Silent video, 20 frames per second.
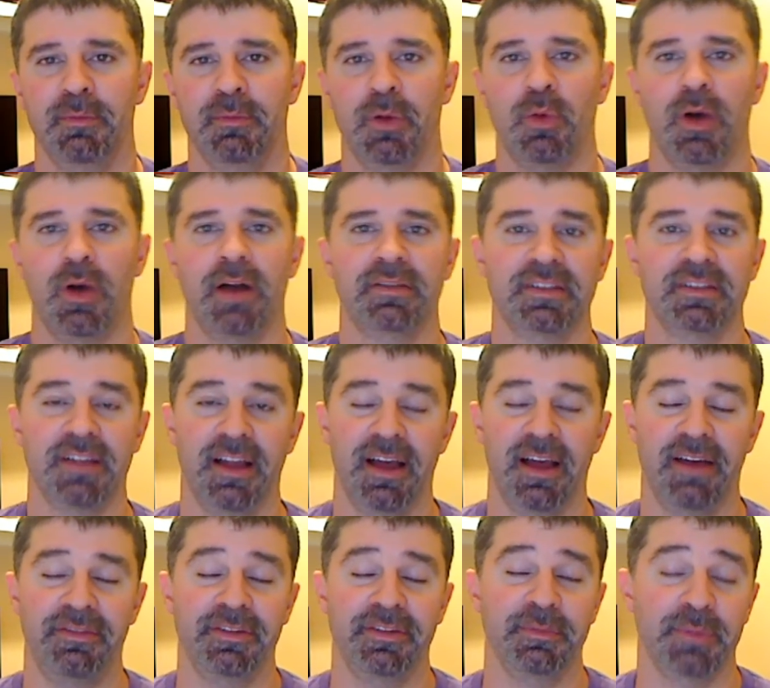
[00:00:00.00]
My wife's
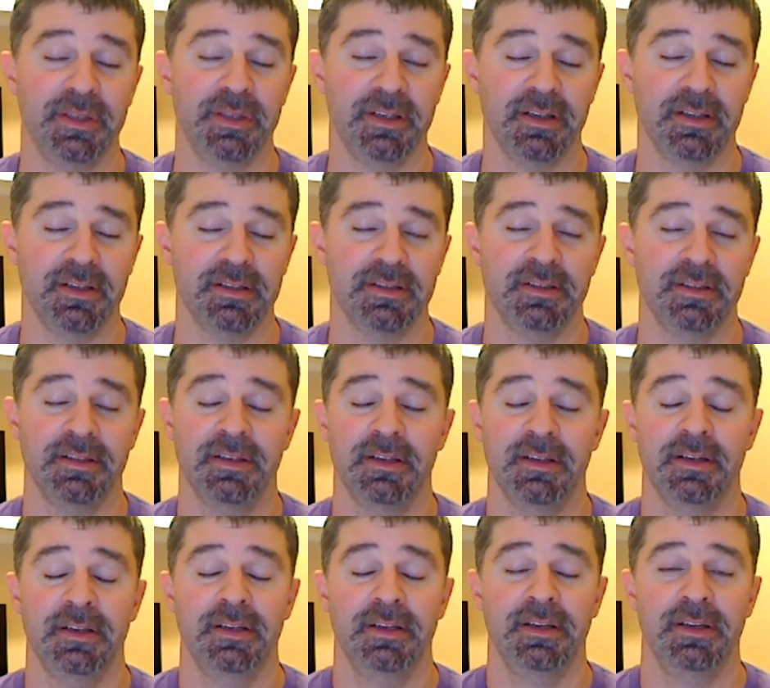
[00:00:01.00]
laughing because,
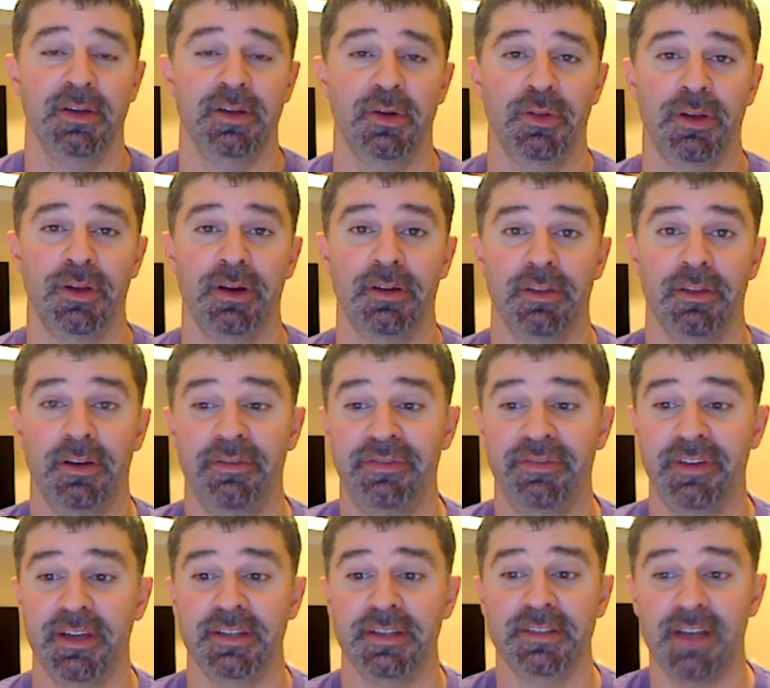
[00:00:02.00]
they're
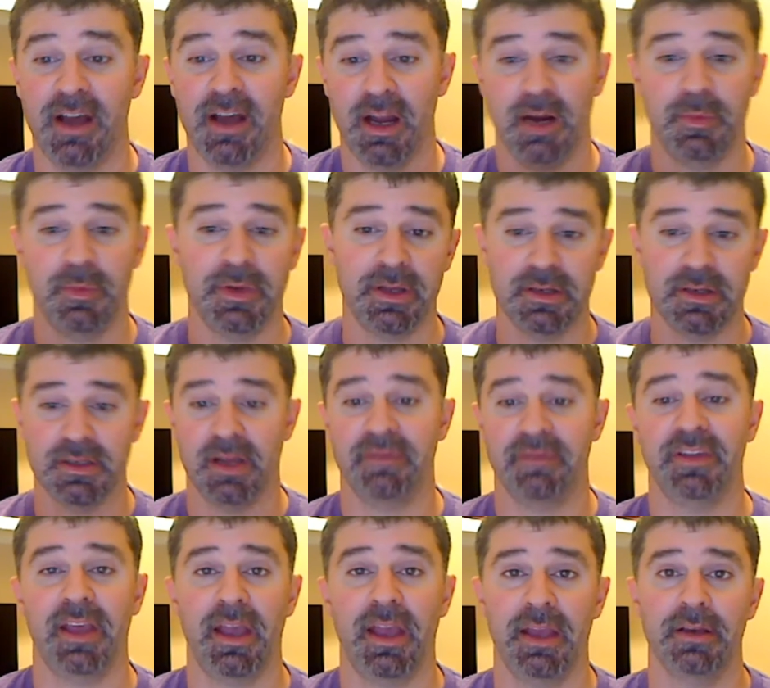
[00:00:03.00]
fitting tighter because
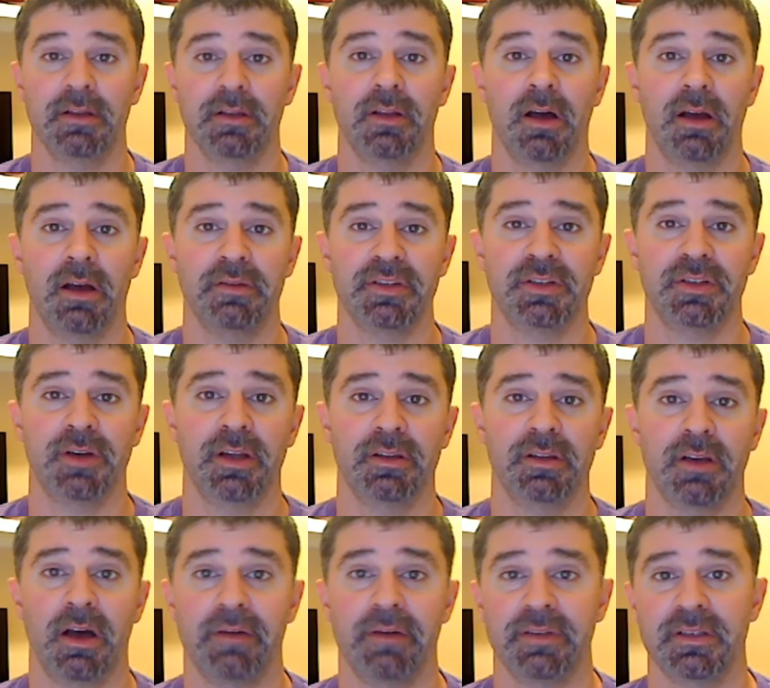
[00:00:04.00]
I've gained a lot of
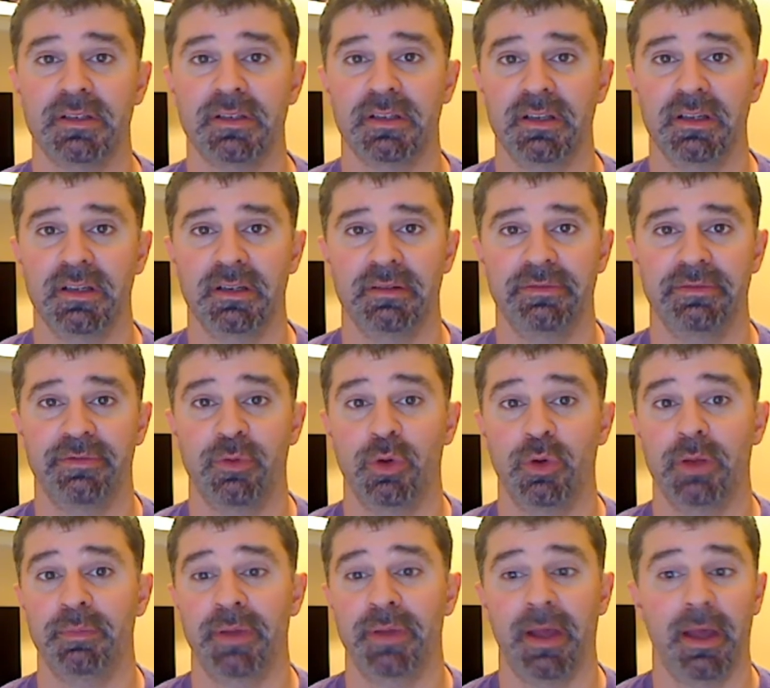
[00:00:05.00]
strength. Obviously,
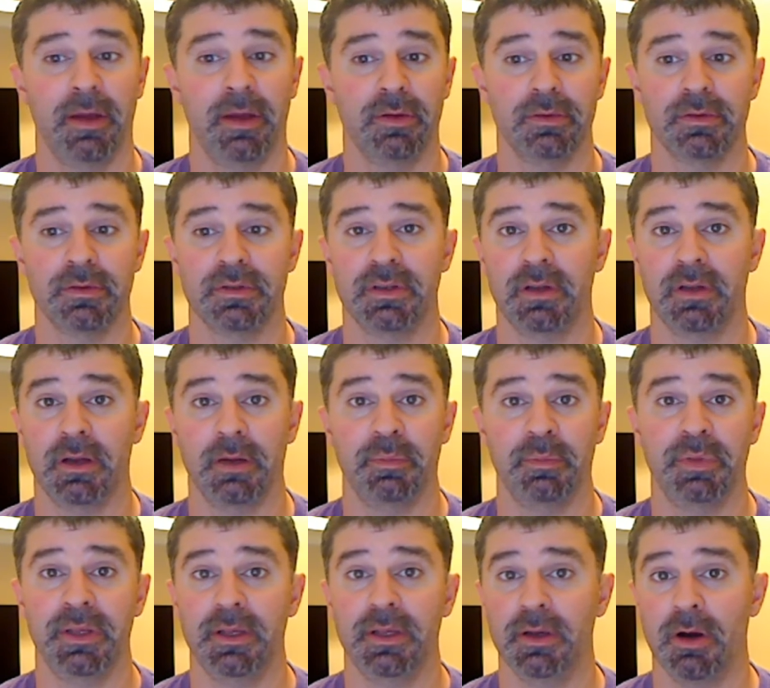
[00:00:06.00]
40 pounds on a
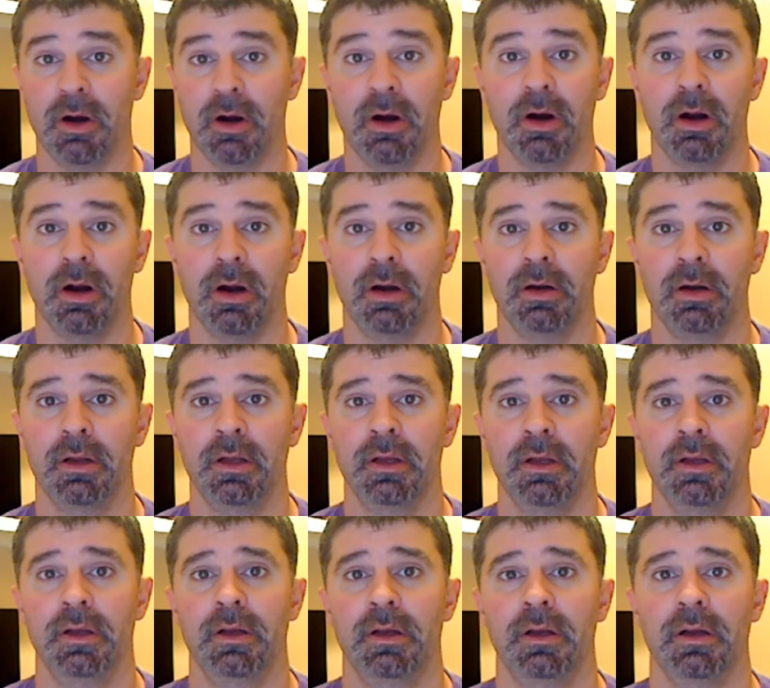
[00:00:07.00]
PR
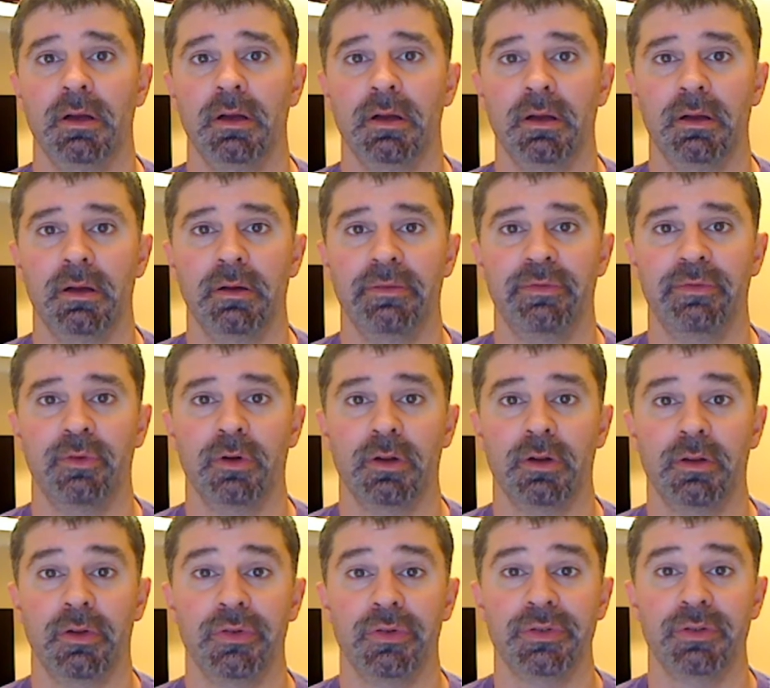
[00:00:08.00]
for a
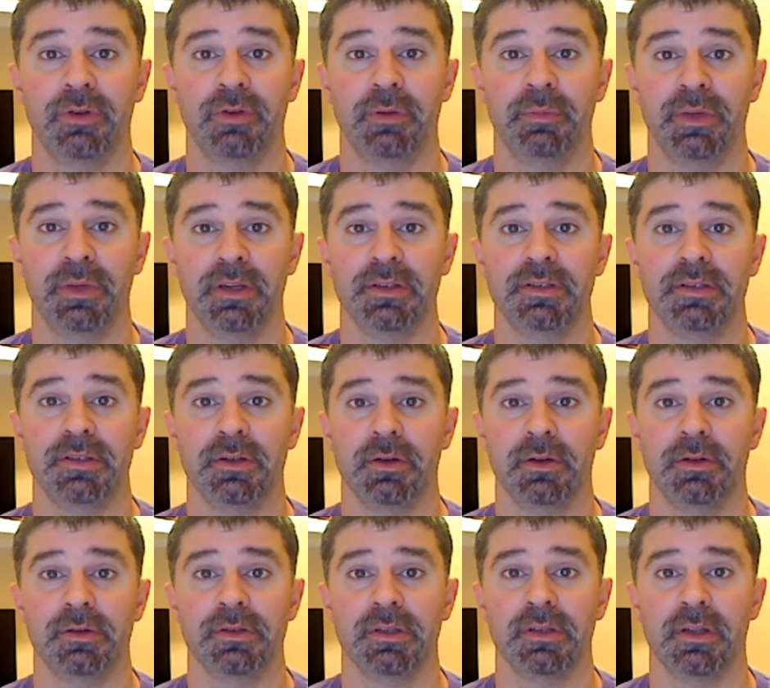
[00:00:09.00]
close grip bench.
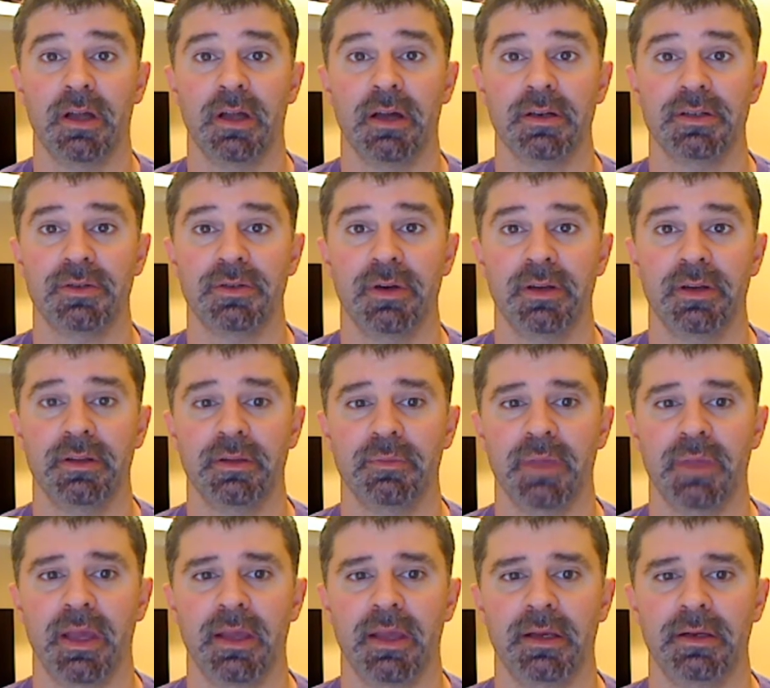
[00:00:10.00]
There's a lot of strength
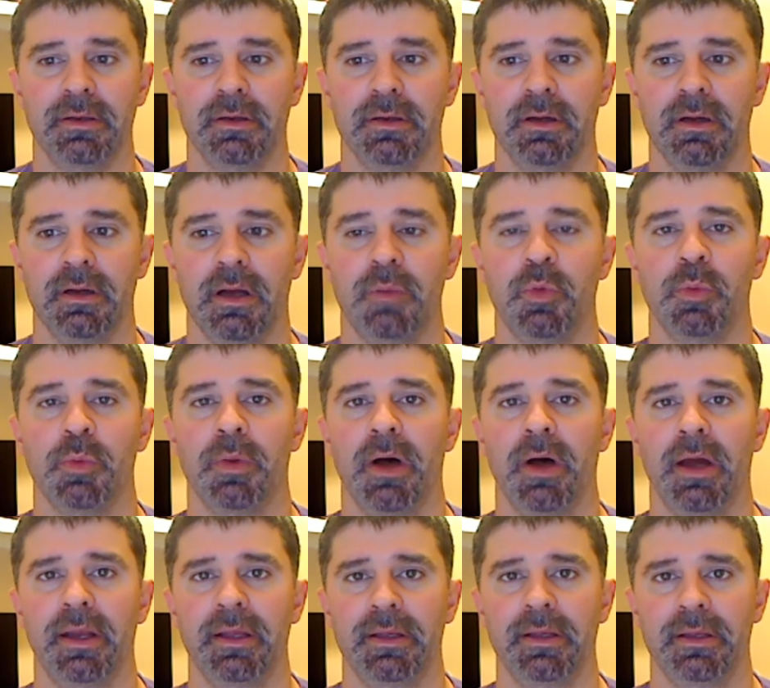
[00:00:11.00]
I'm gaining upper
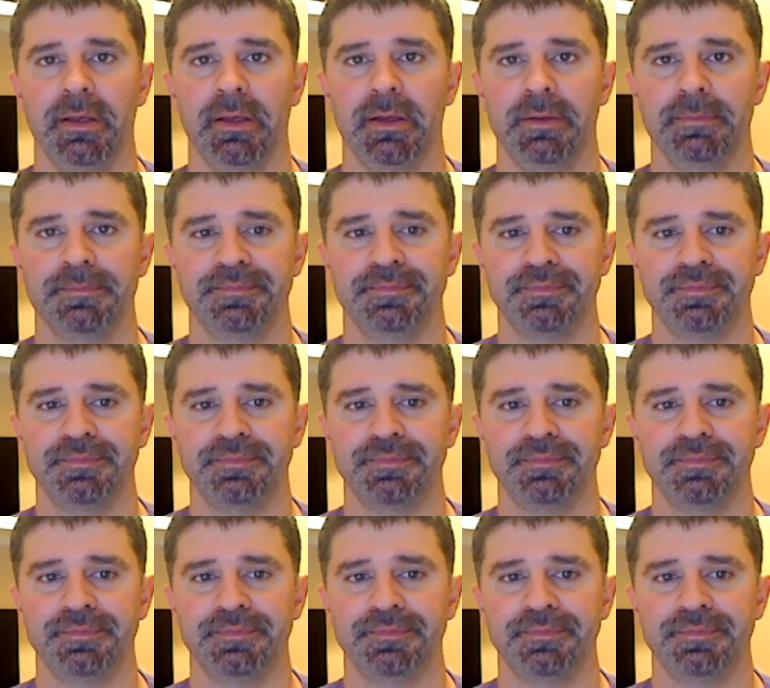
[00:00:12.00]
body again.